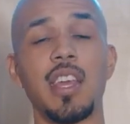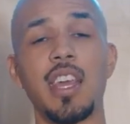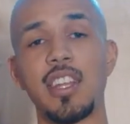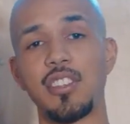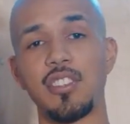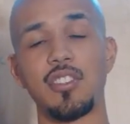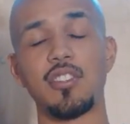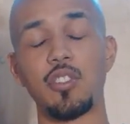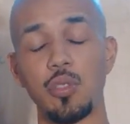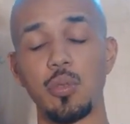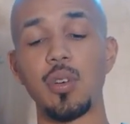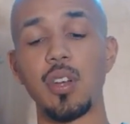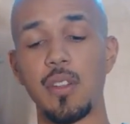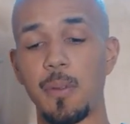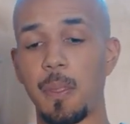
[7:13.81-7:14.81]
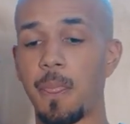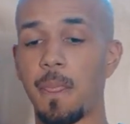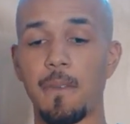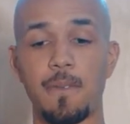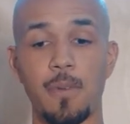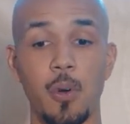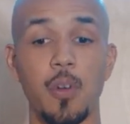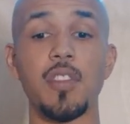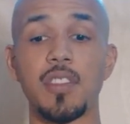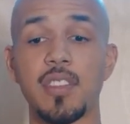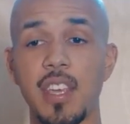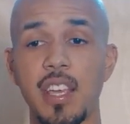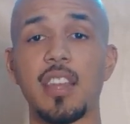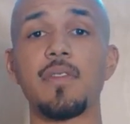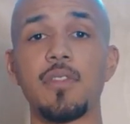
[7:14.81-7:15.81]
And just do it for the
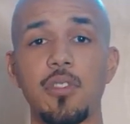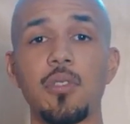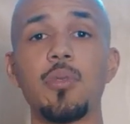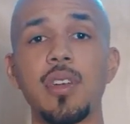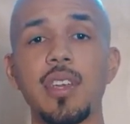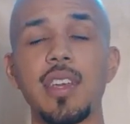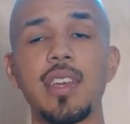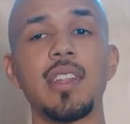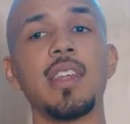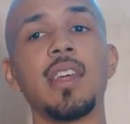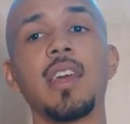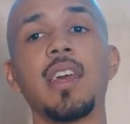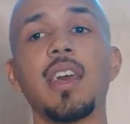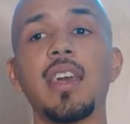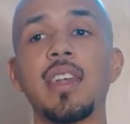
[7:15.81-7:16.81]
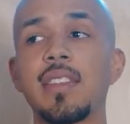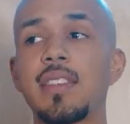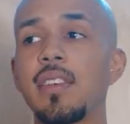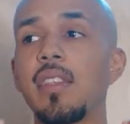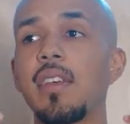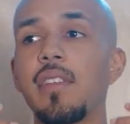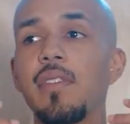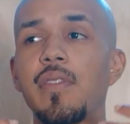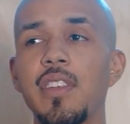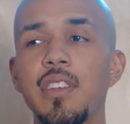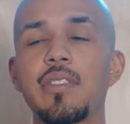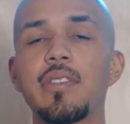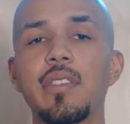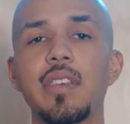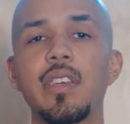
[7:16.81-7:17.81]
sake of doing it until it
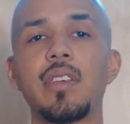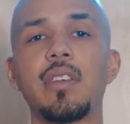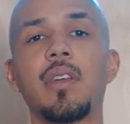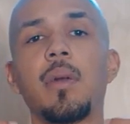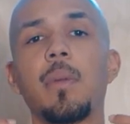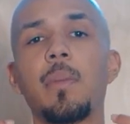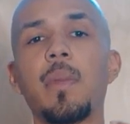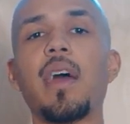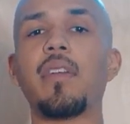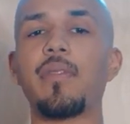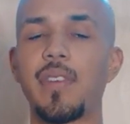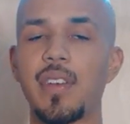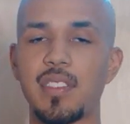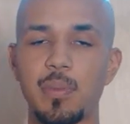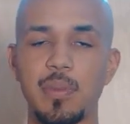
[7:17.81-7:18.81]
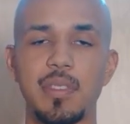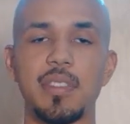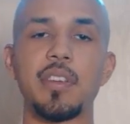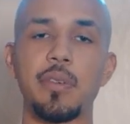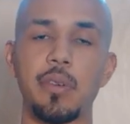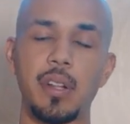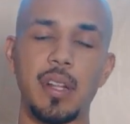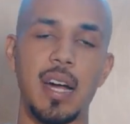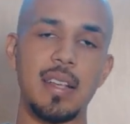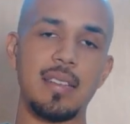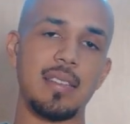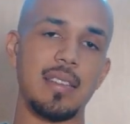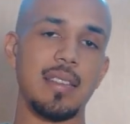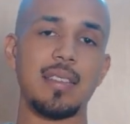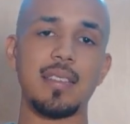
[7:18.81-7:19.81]
eventually manifests and
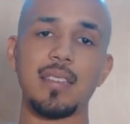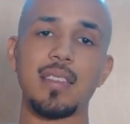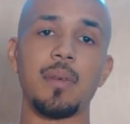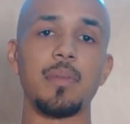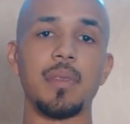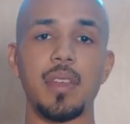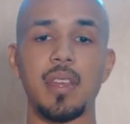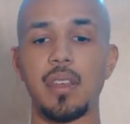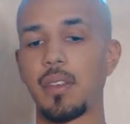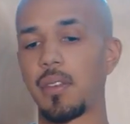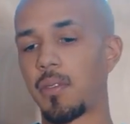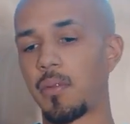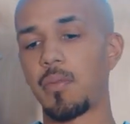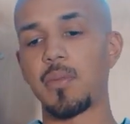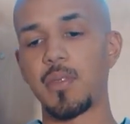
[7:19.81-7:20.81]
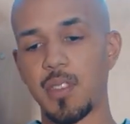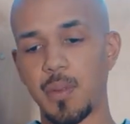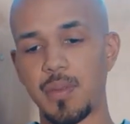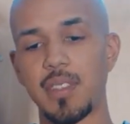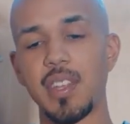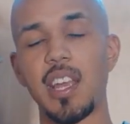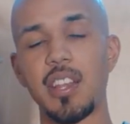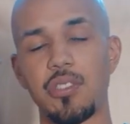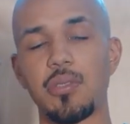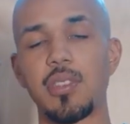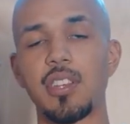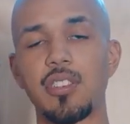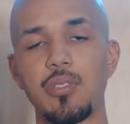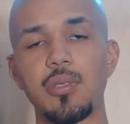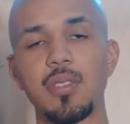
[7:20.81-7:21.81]
materializes into something substantial
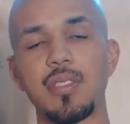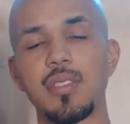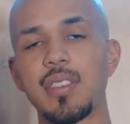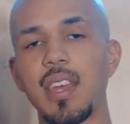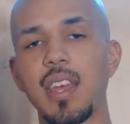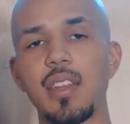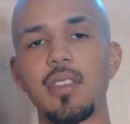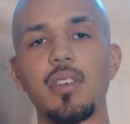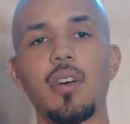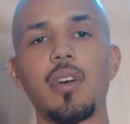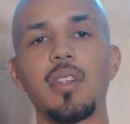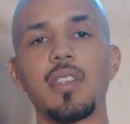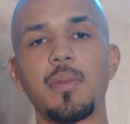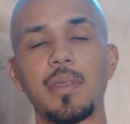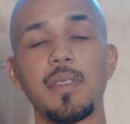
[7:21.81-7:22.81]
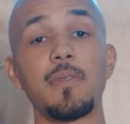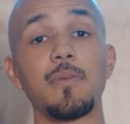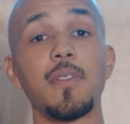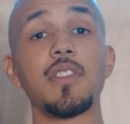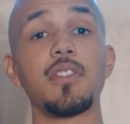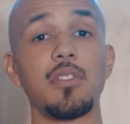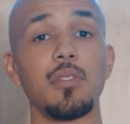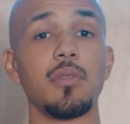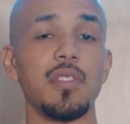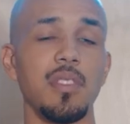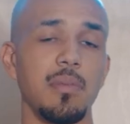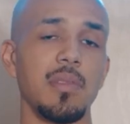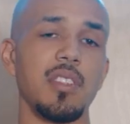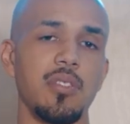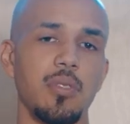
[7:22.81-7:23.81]
that you can stand on, something physical,
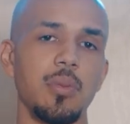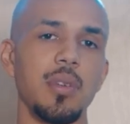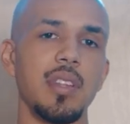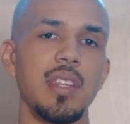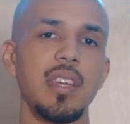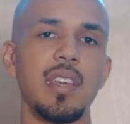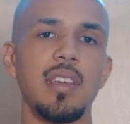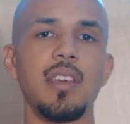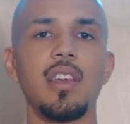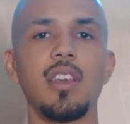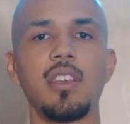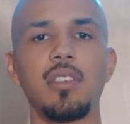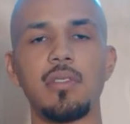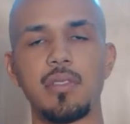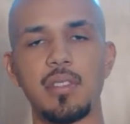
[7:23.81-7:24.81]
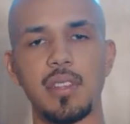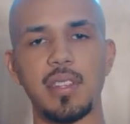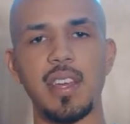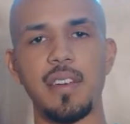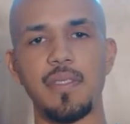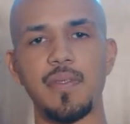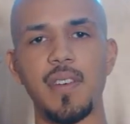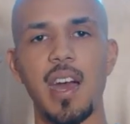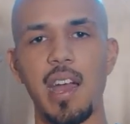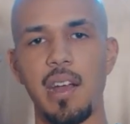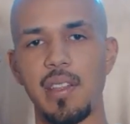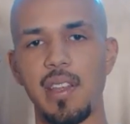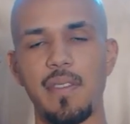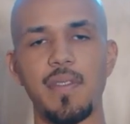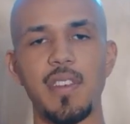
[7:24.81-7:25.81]
something 3D. You took that fire,
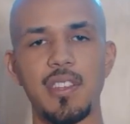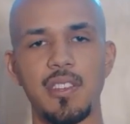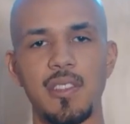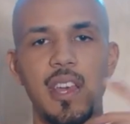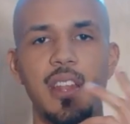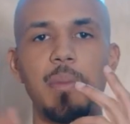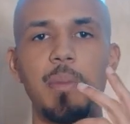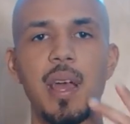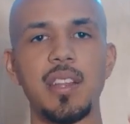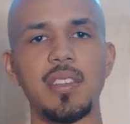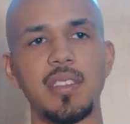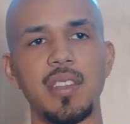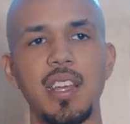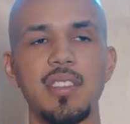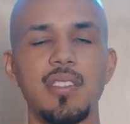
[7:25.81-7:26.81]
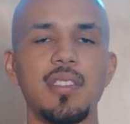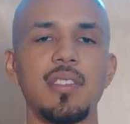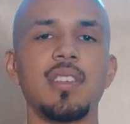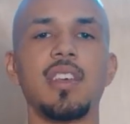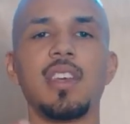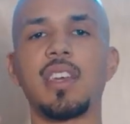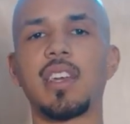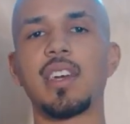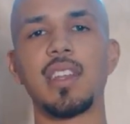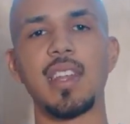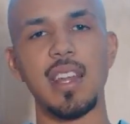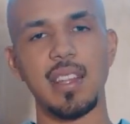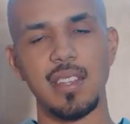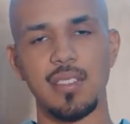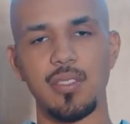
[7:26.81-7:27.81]
that vision, that imagination,
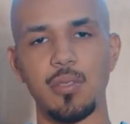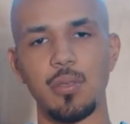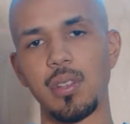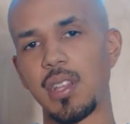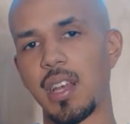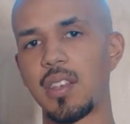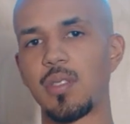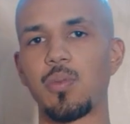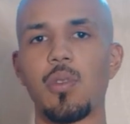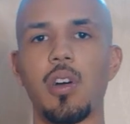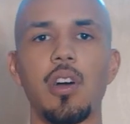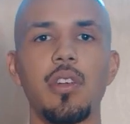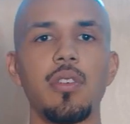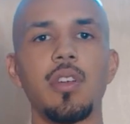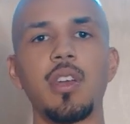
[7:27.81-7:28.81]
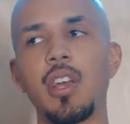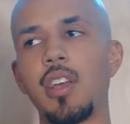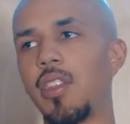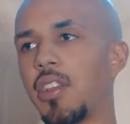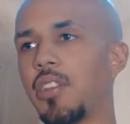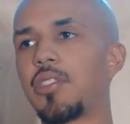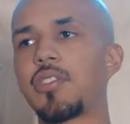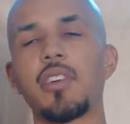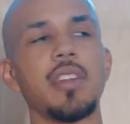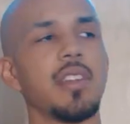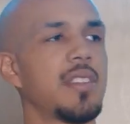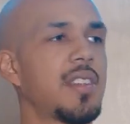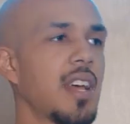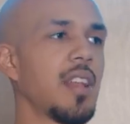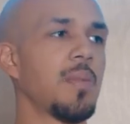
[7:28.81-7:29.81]
connected to it, that's water. Then you
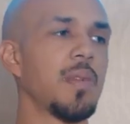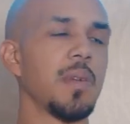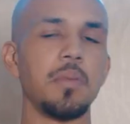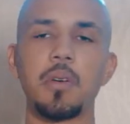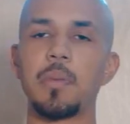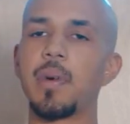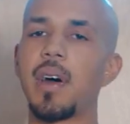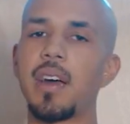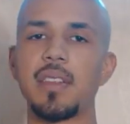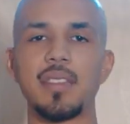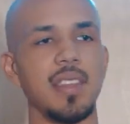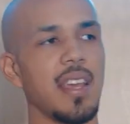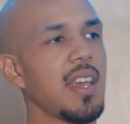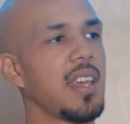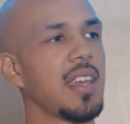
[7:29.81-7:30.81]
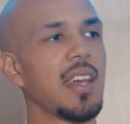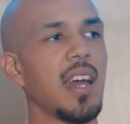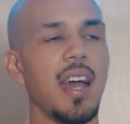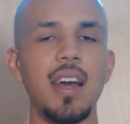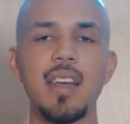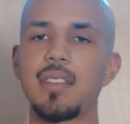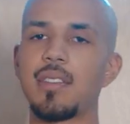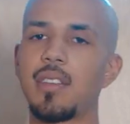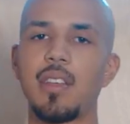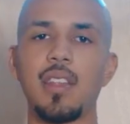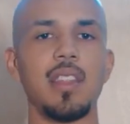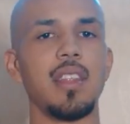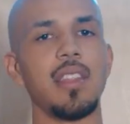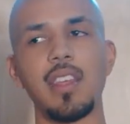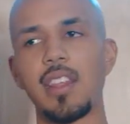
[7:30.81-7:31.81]
started telling people about it and say, hey guys, and
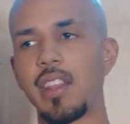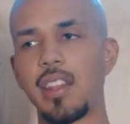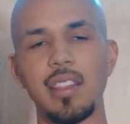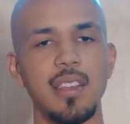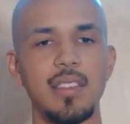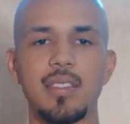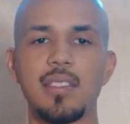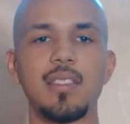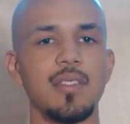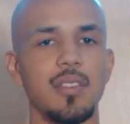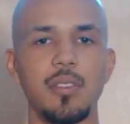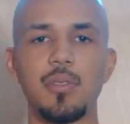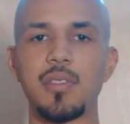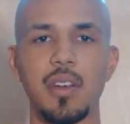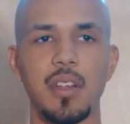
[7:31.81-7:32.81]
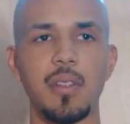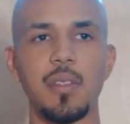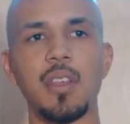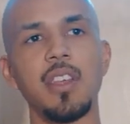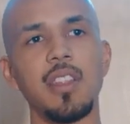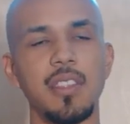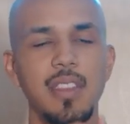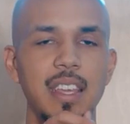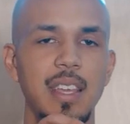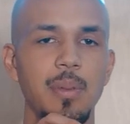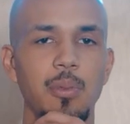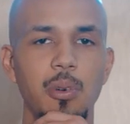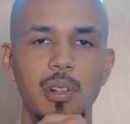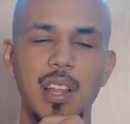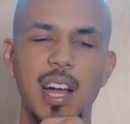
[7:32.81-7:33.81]
then they didn't listen. So you started thinking
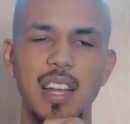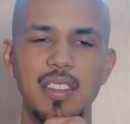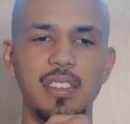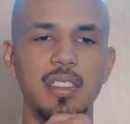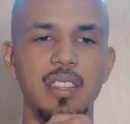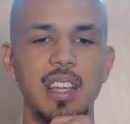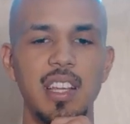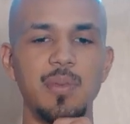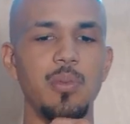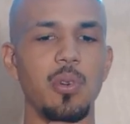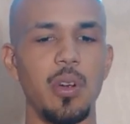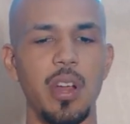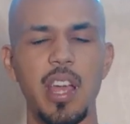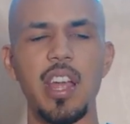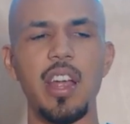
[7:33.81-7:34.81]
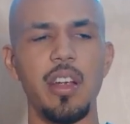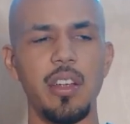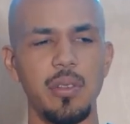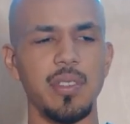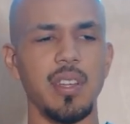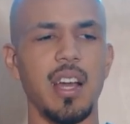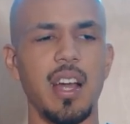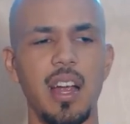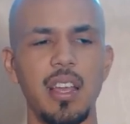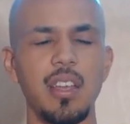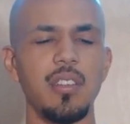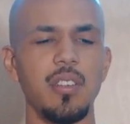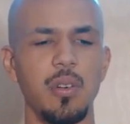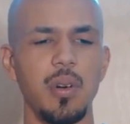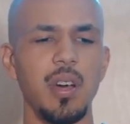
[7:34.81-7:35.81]
more logically, that's more air. And you was like, all right, you
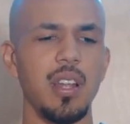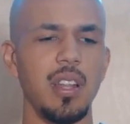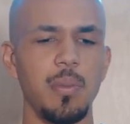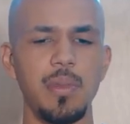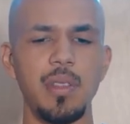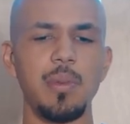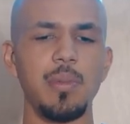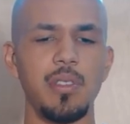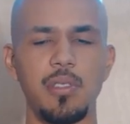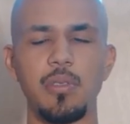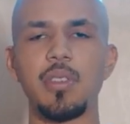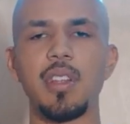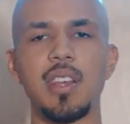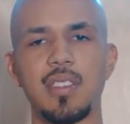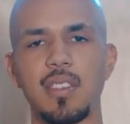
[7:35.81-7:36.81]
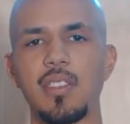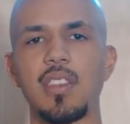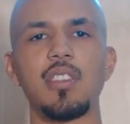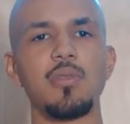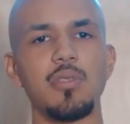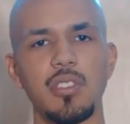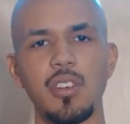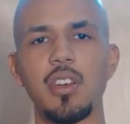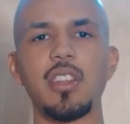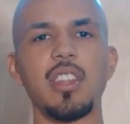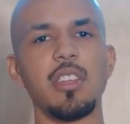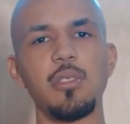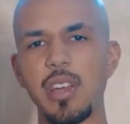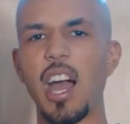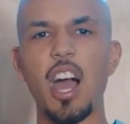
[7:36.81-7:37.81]
know what, let me do this. And then you started,
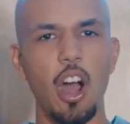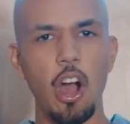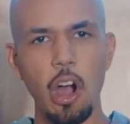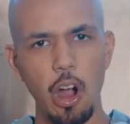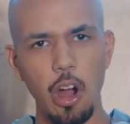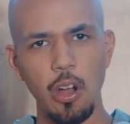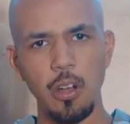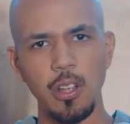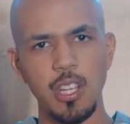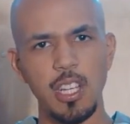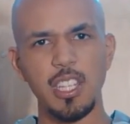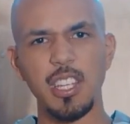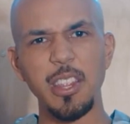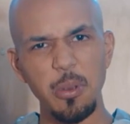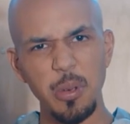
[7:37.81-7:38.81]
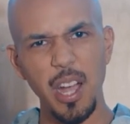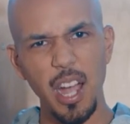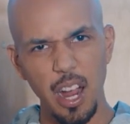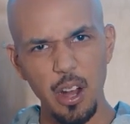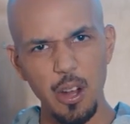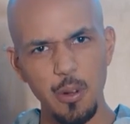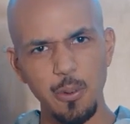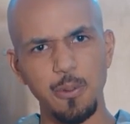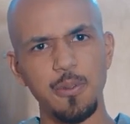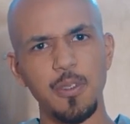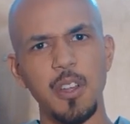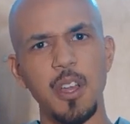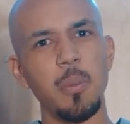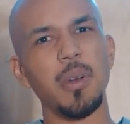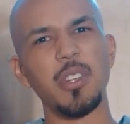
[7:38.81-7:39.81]
then you got hard, then you got earth,
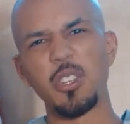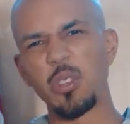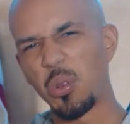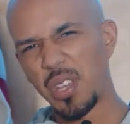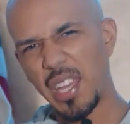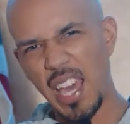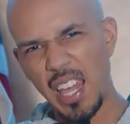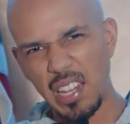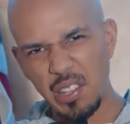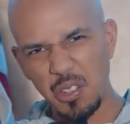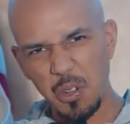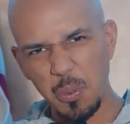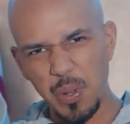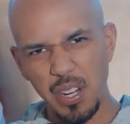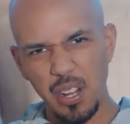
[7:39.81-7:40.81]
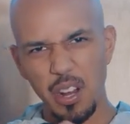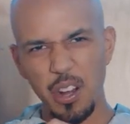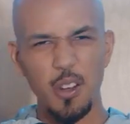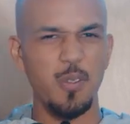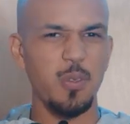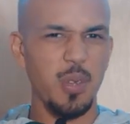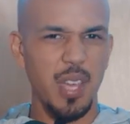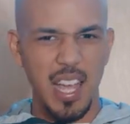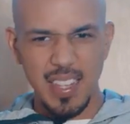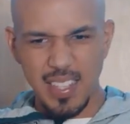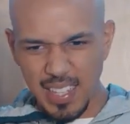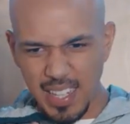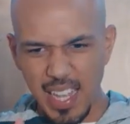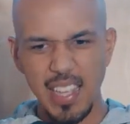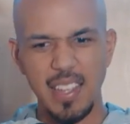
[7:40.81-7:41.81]
but you only had a little bit of earth. You had to,
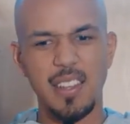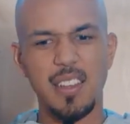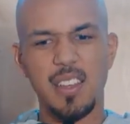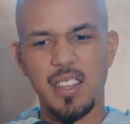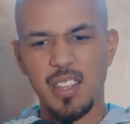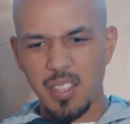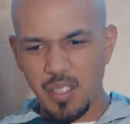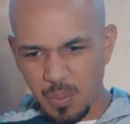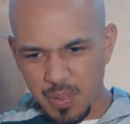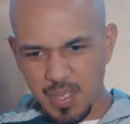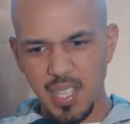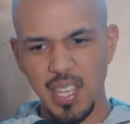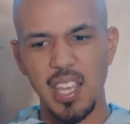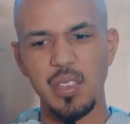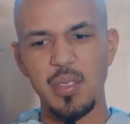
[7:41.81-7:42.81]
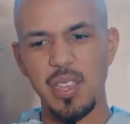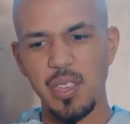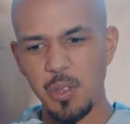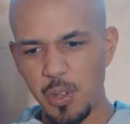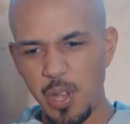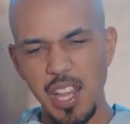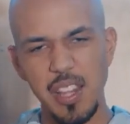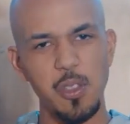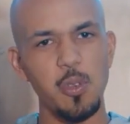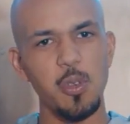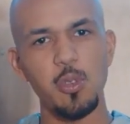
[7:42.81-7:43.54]
like, you know what I'm saying?